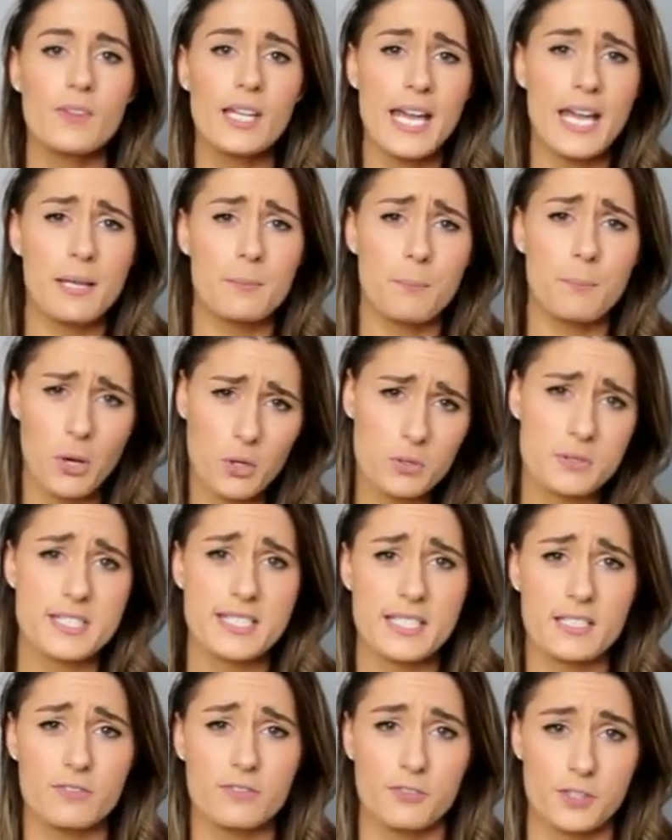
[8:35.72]
and
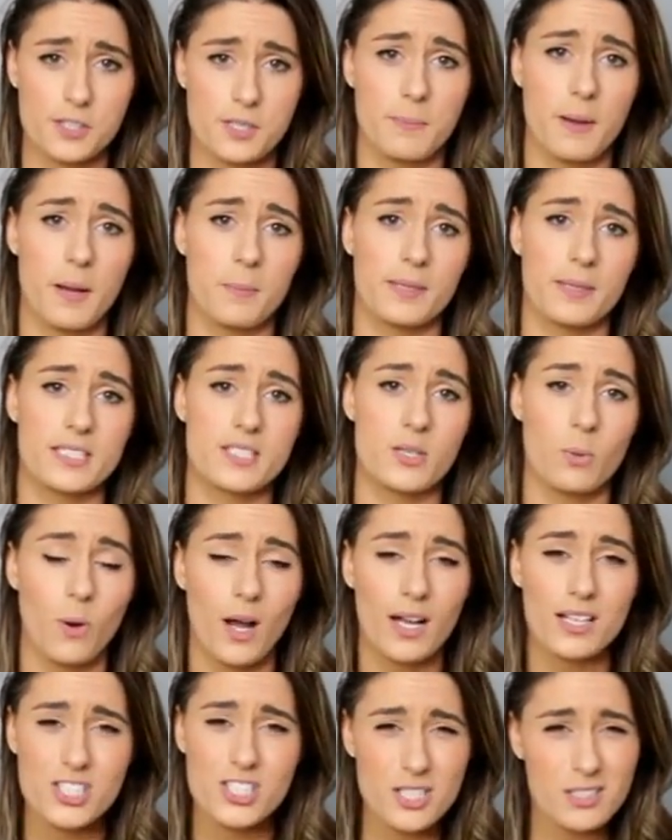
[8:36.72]
post it for the public to
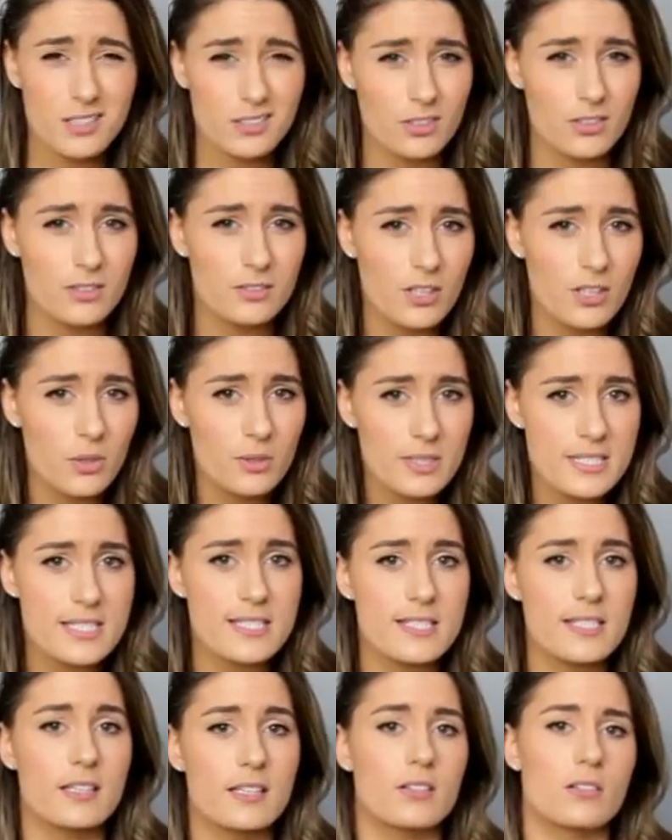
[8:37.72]
watch, you'll notice
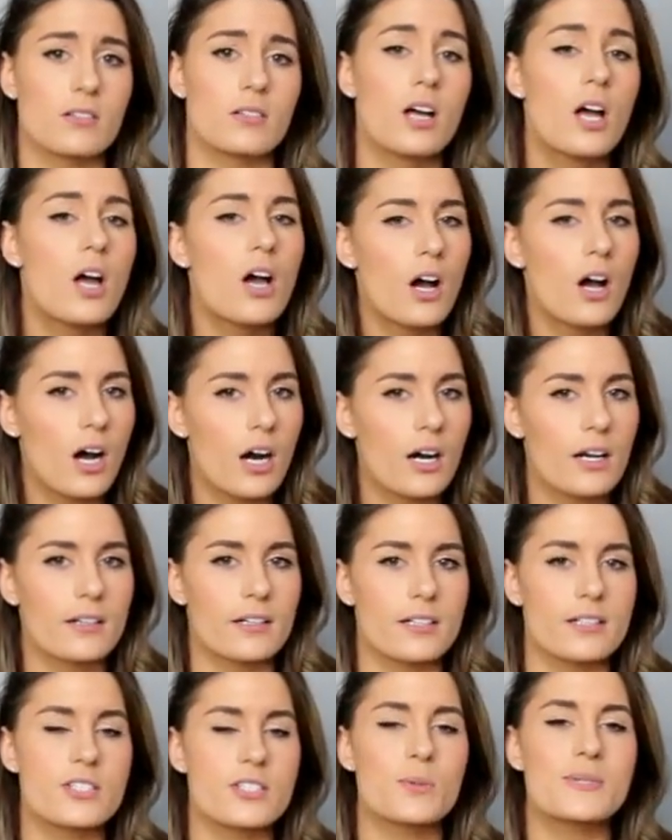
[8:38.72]
it's a little
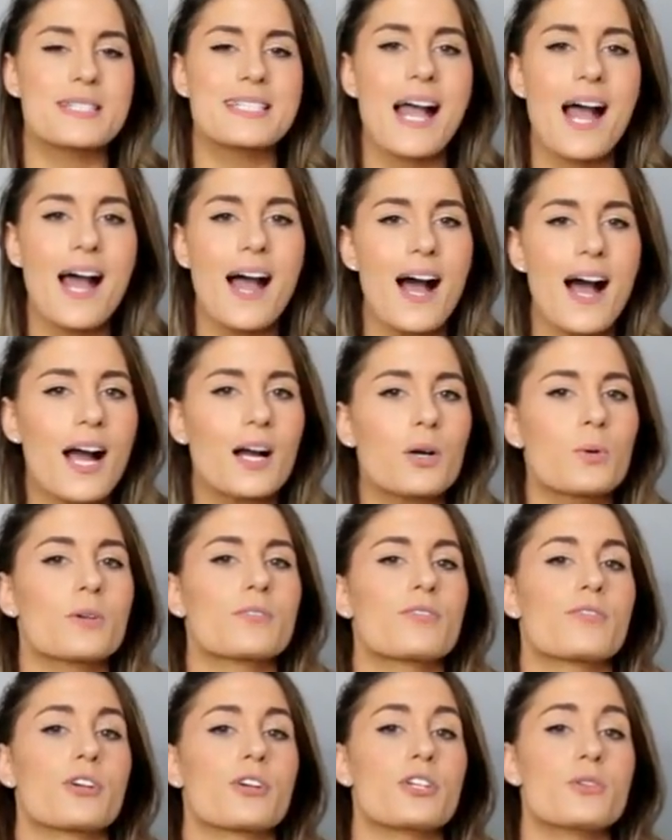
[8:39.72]
harder. So it's not
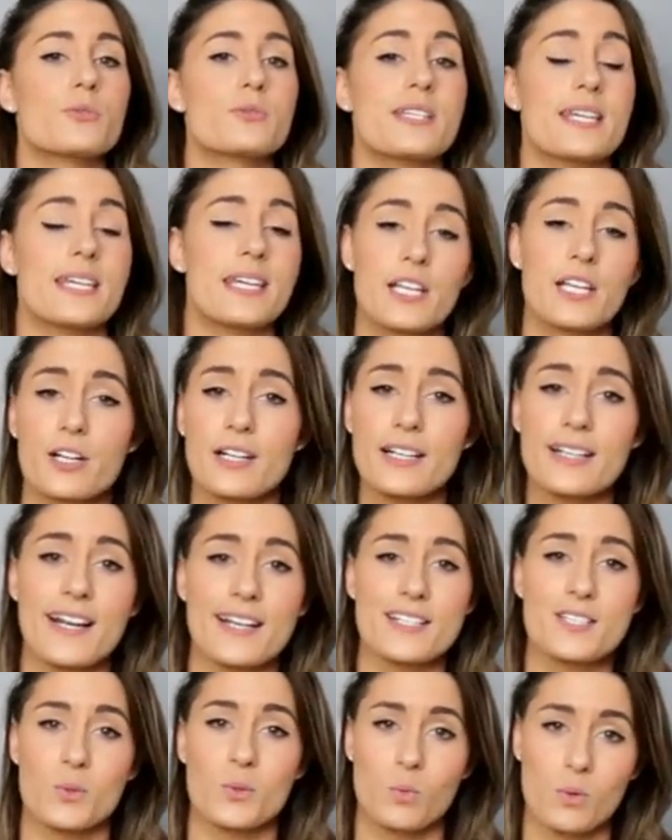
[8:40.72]
awkward for you to hear it
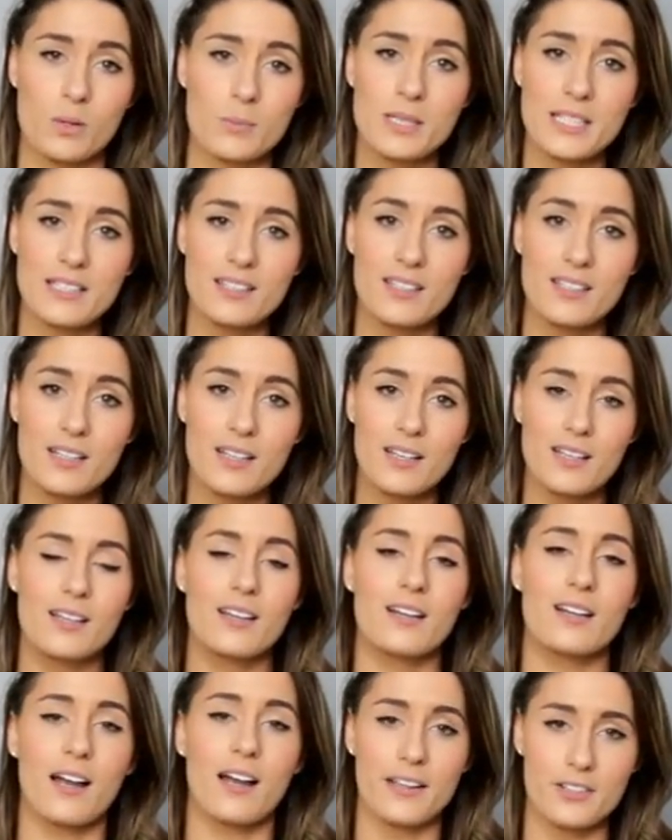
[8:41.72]
as a woman.
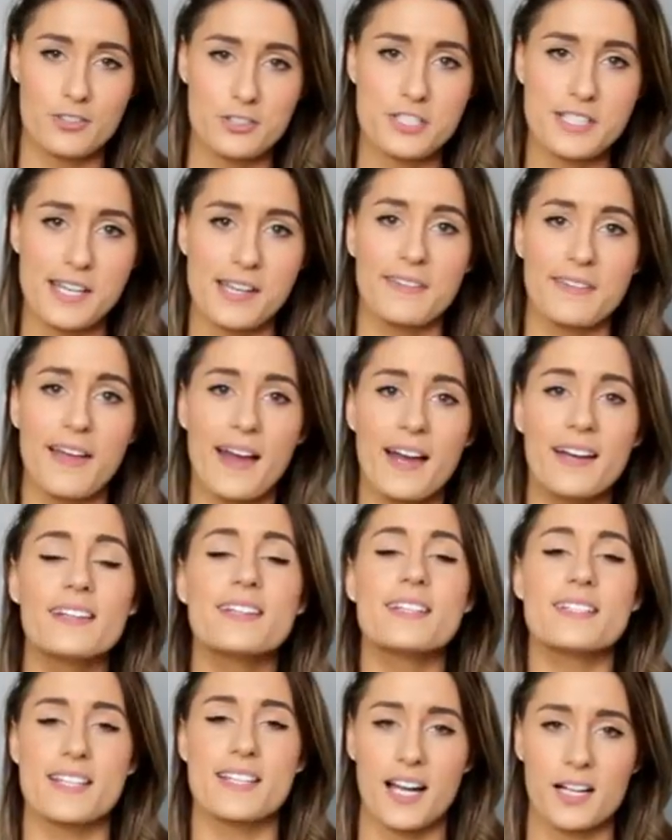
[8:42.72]
I understand
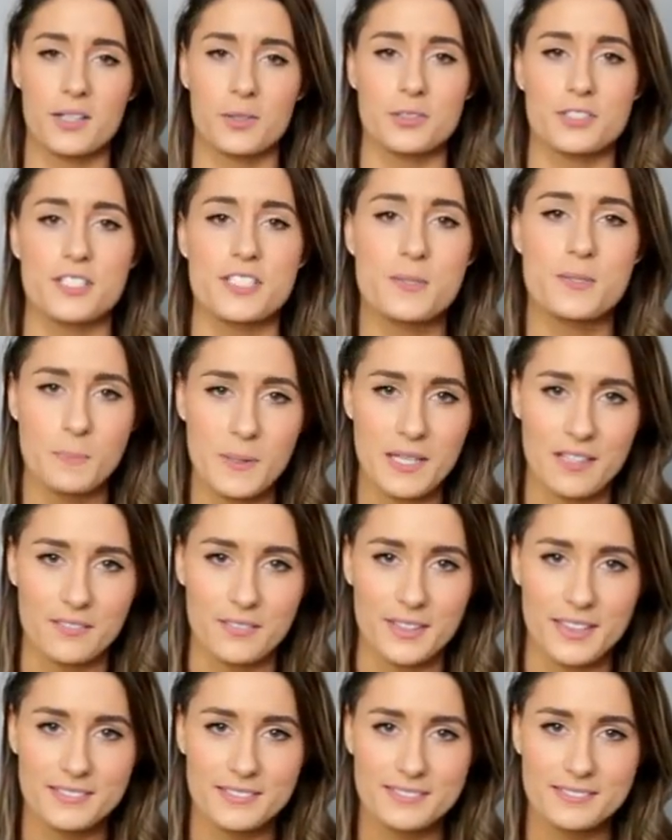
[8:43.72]
that. It's awkward to speak
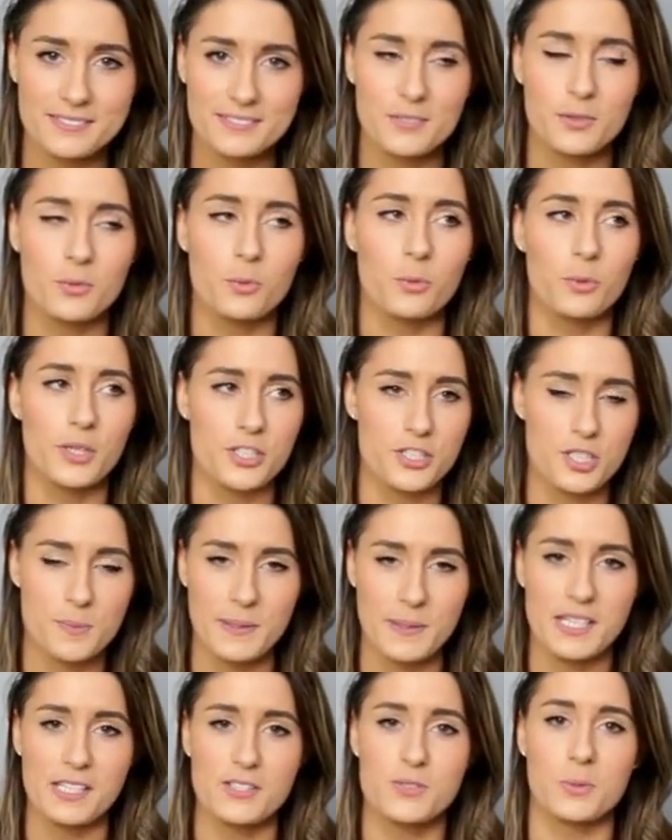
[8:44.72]
of it when you're
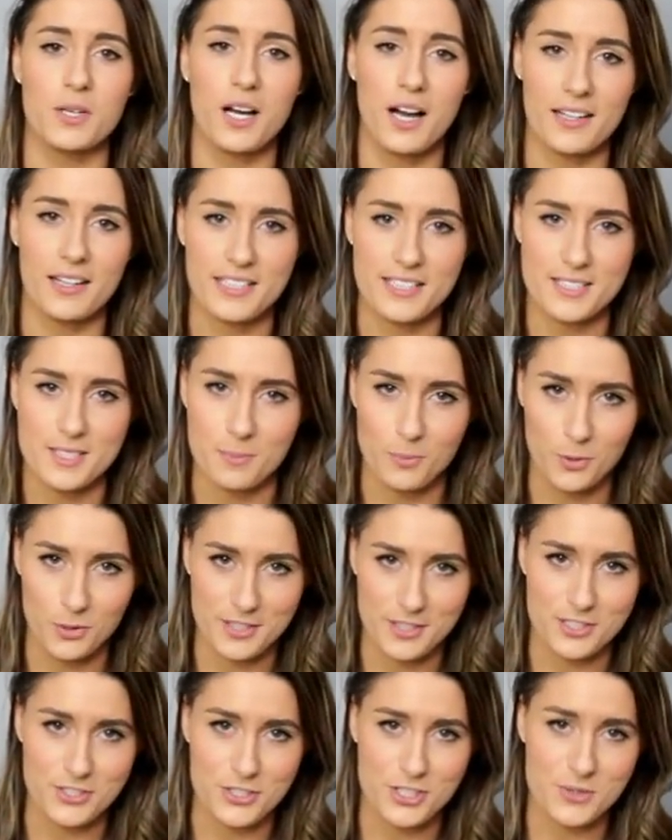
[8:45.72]
speaking to an audience more
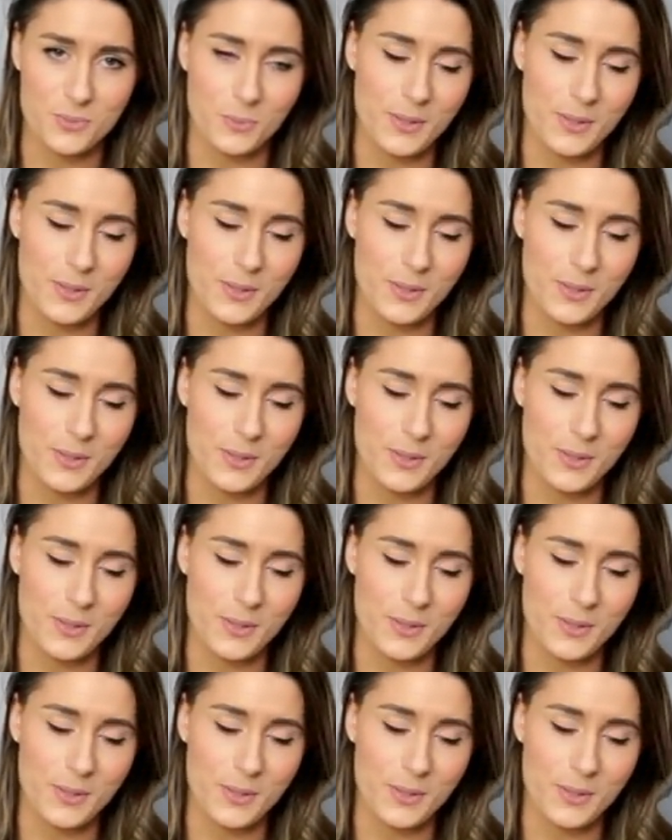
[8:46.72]
than just